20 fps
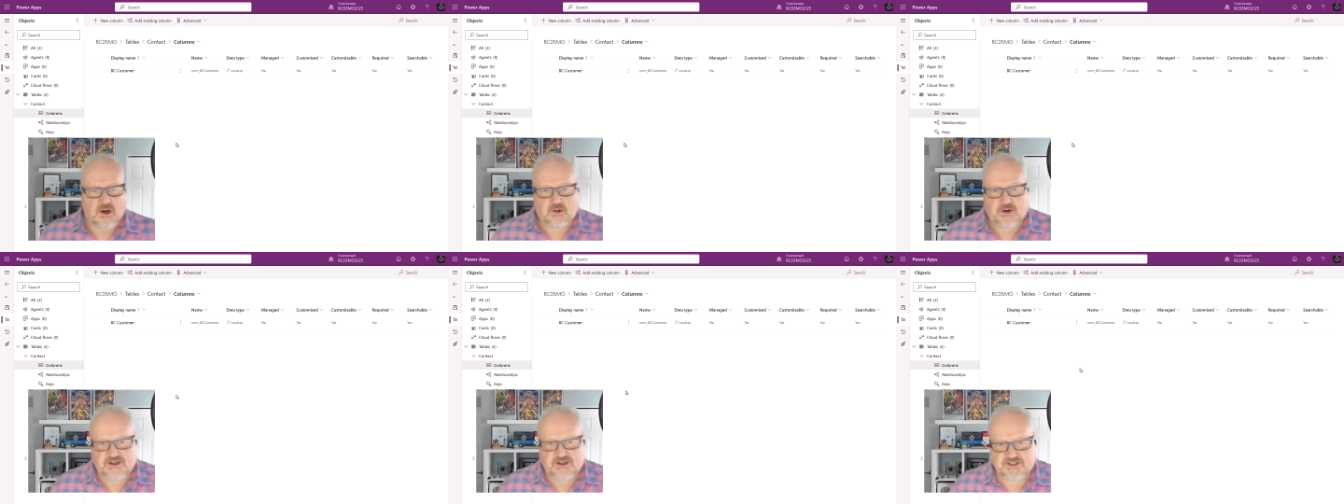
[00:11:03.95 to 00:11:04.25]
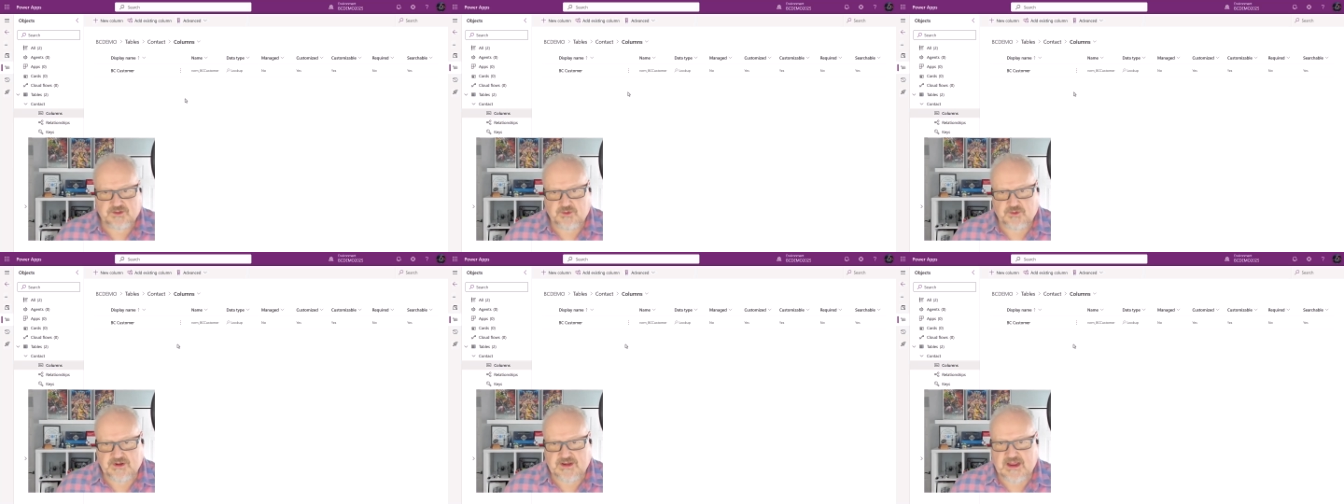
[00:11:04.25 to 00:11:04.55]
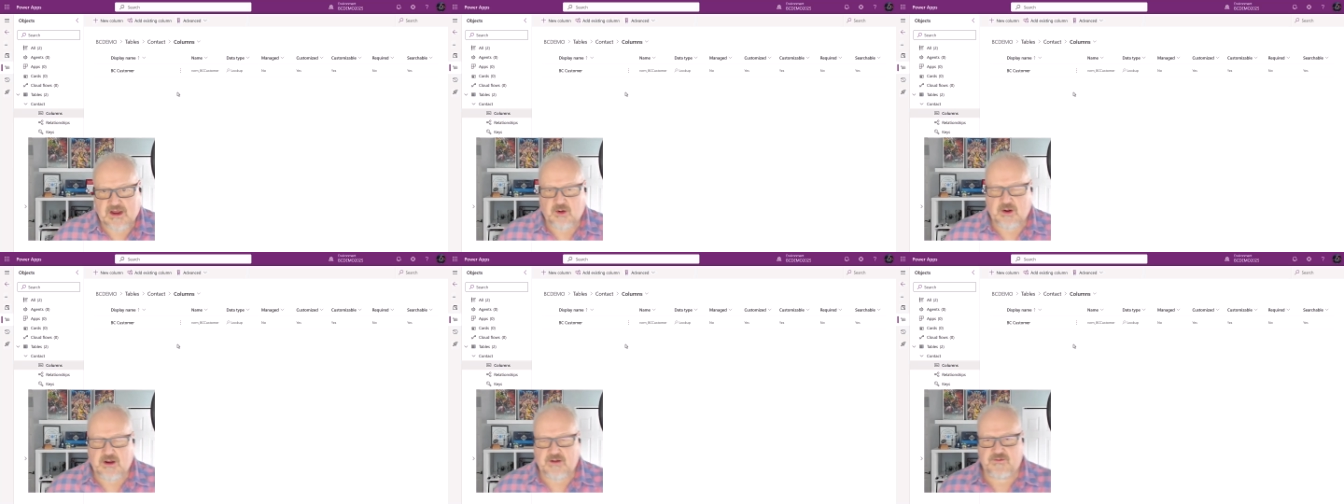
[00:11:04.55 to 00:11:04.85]
All right, so we
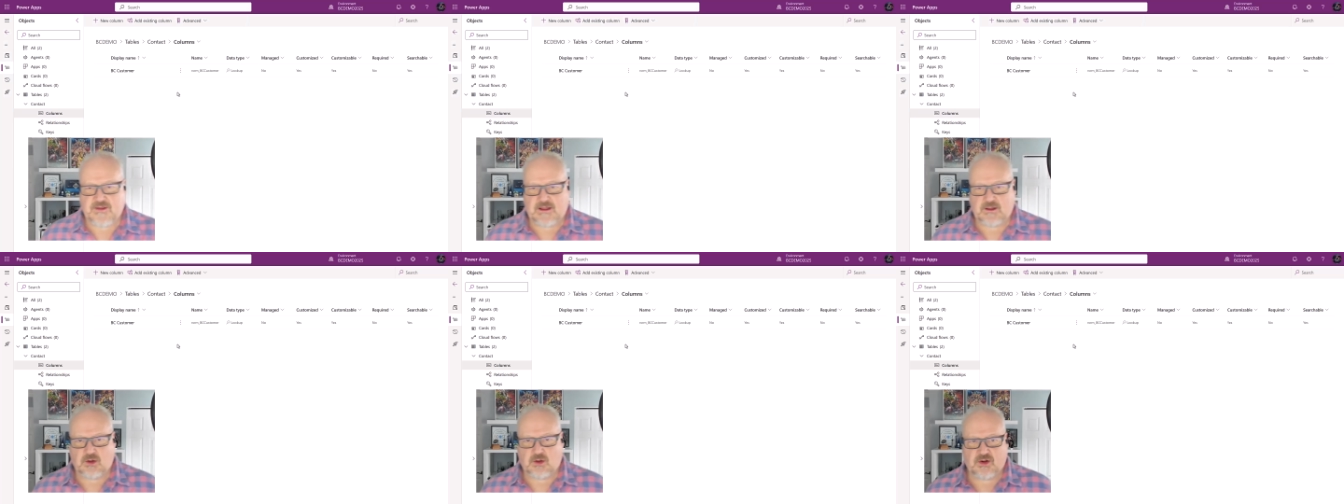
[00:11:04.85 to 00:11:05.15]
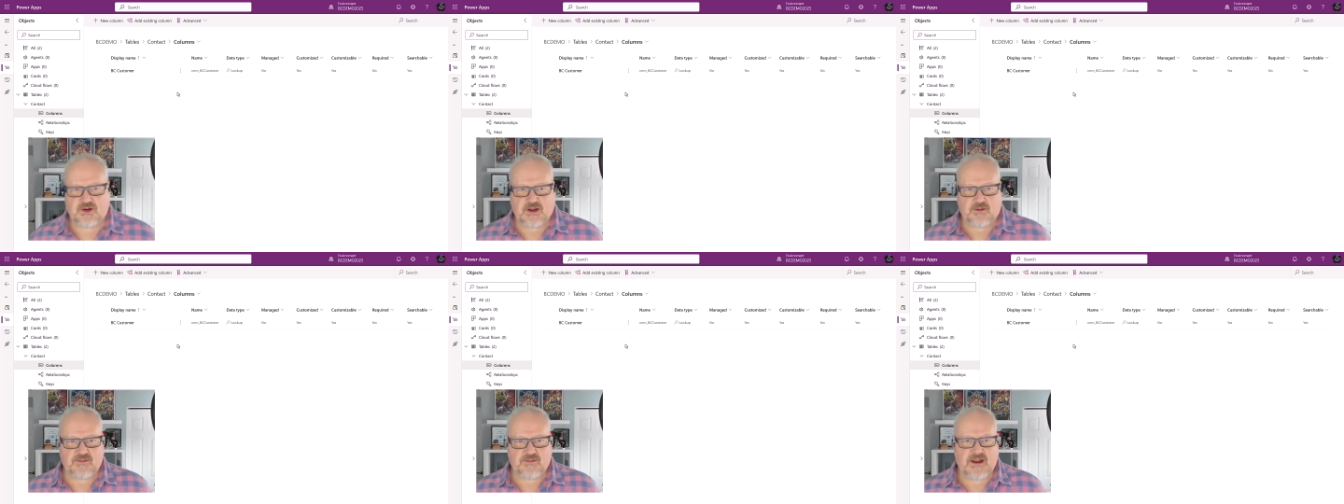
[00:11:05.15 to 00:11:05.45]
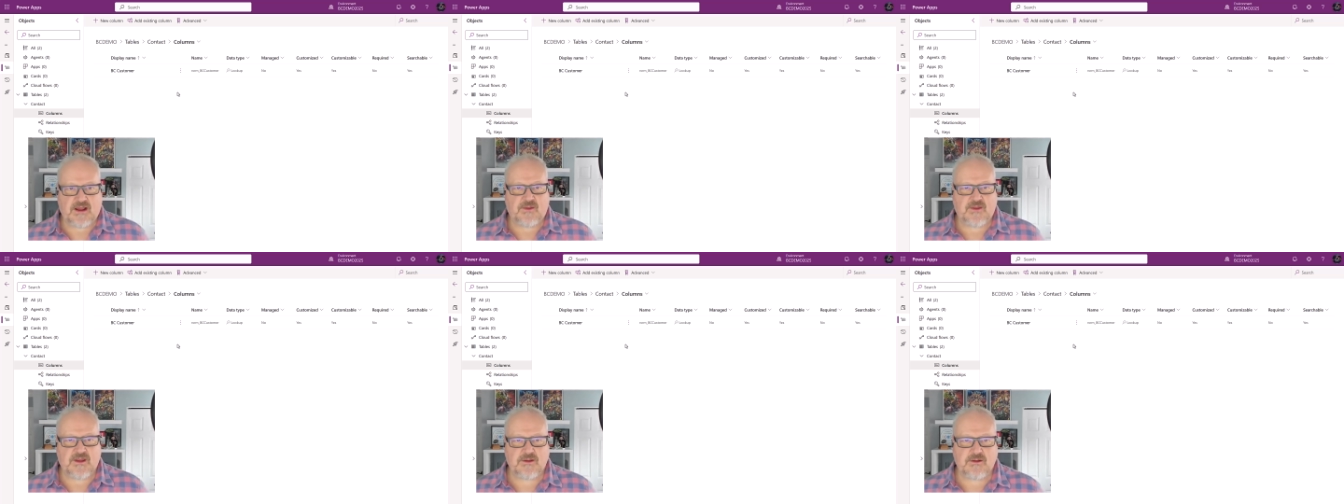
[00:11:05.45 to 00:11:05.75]
now have that lookup.
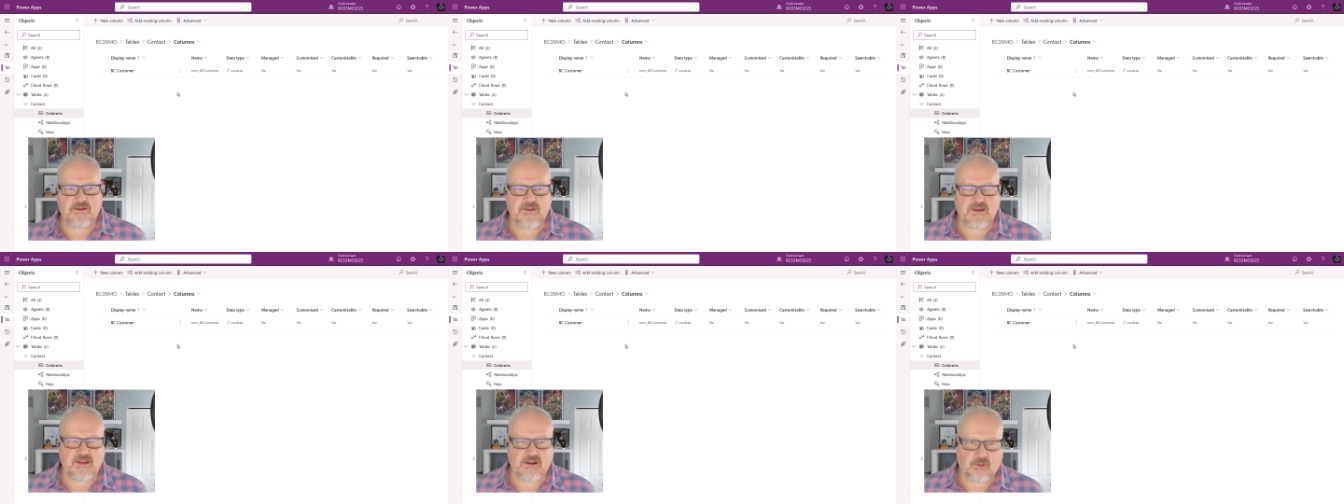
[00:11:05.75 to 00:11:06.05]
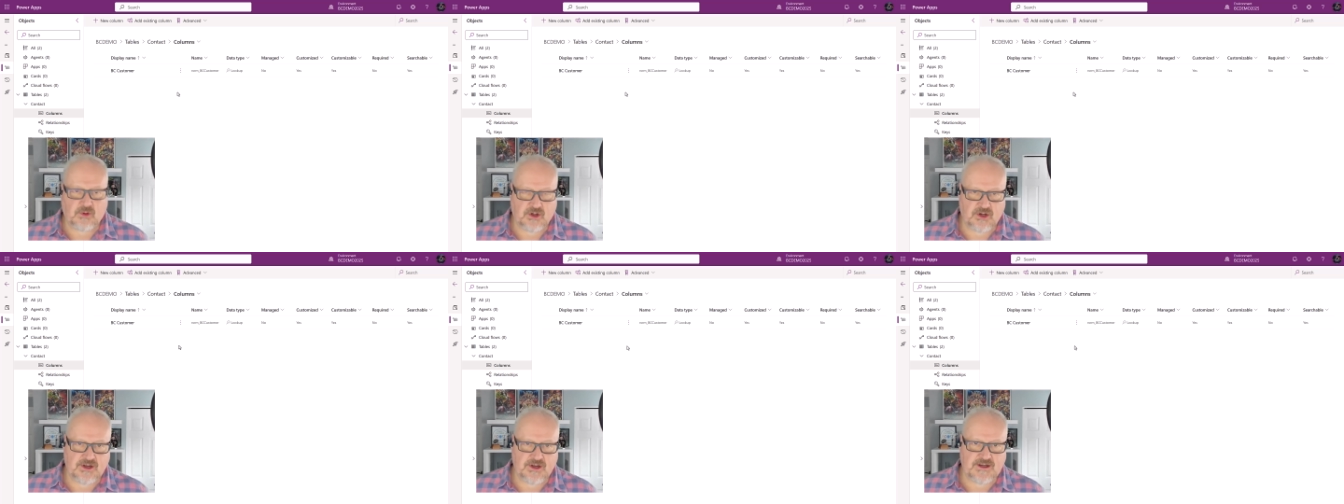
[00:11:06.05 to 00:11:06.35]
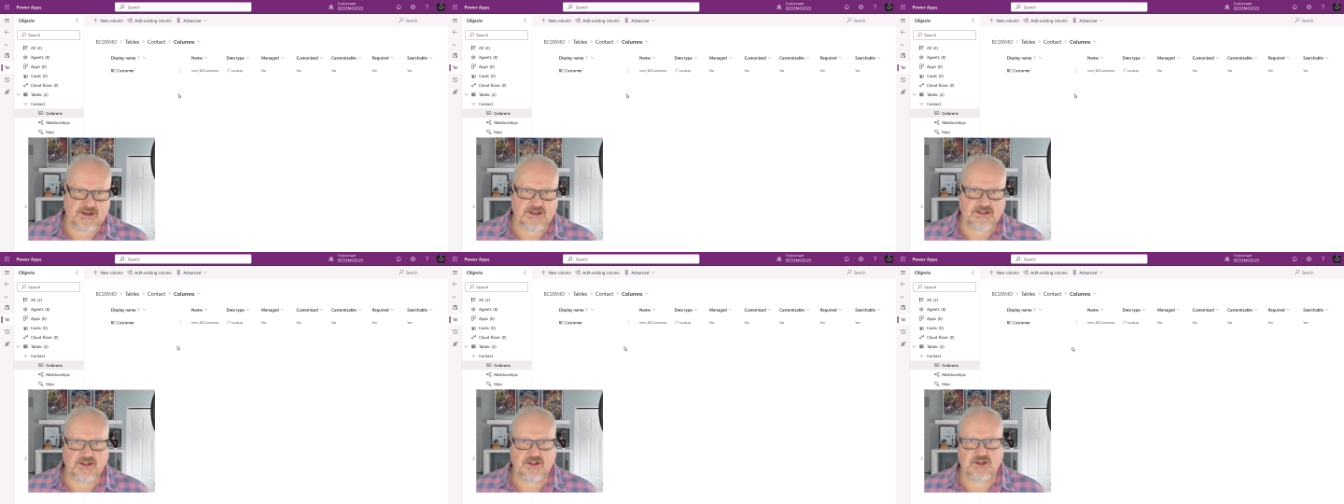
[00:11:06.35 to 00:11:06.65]
Now, the other thing that we're going
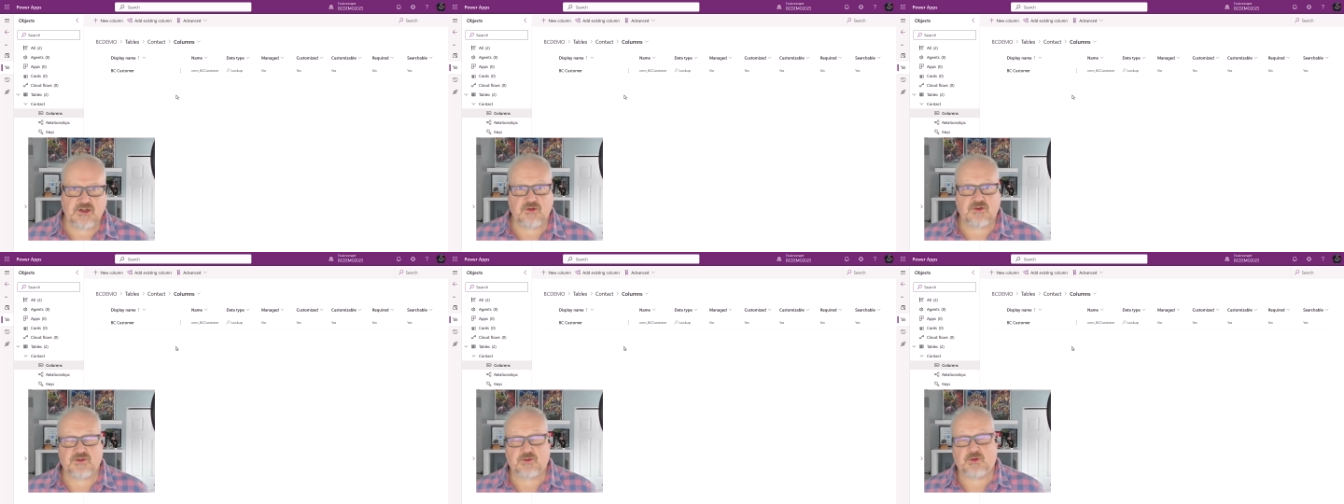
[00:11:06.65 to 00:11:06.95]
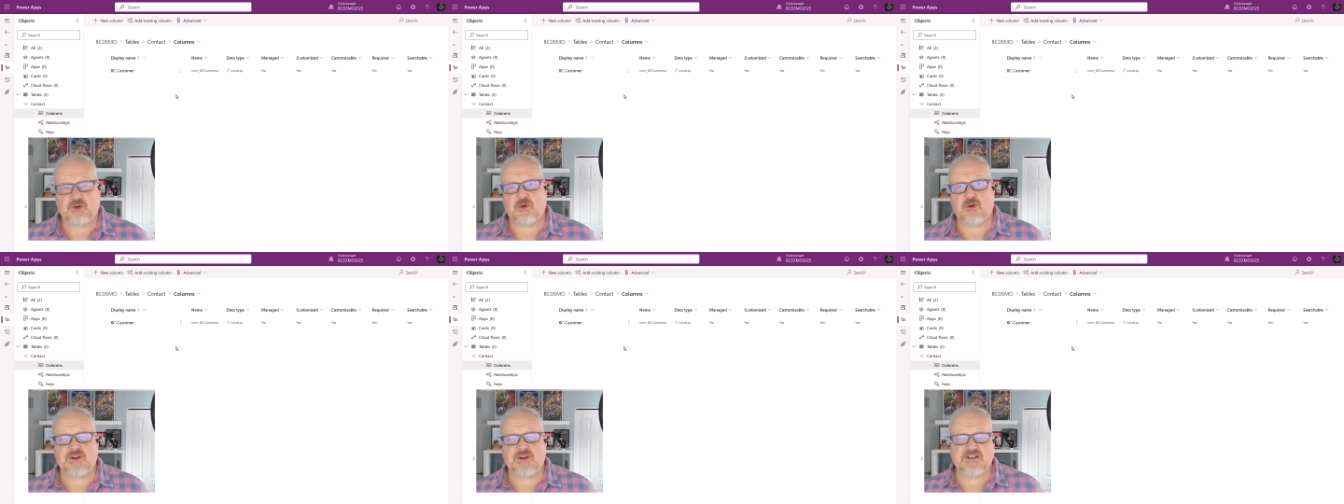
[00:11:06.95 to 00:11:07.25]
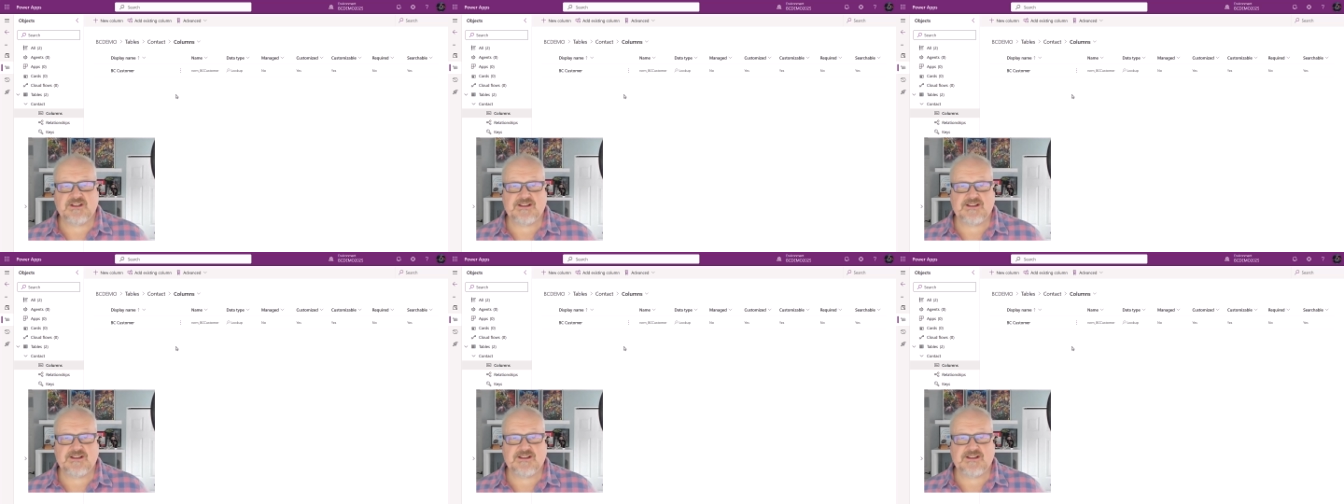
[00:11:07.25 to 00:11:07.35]
to need to do is we're going to